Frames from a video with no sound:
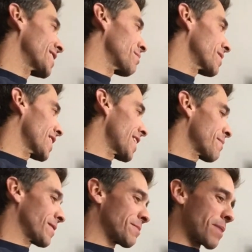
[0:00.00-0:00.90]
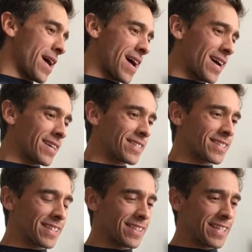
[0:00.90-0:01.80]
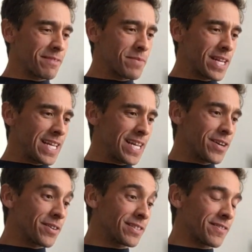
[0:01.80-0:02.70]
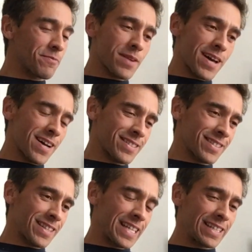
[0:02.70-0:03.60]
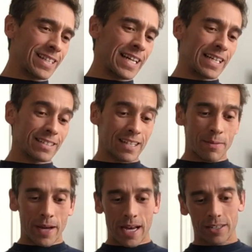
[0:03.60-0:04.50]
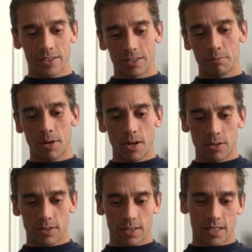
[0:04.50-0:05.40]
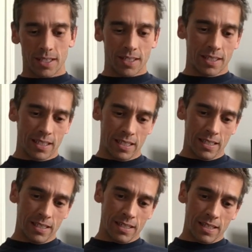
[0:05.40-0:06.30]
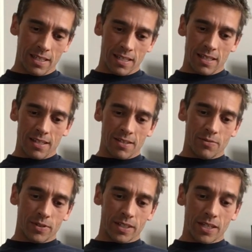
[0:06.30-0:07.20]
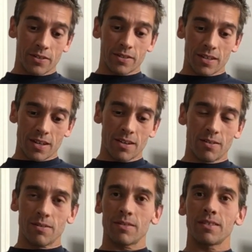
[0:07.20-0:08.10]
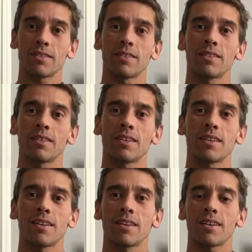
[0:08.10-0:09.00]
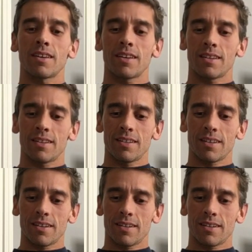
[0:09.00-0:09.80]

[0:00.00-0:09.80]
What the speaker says: Some time has passed. I think many years have passed. I think the last time I actually posted was years ago. And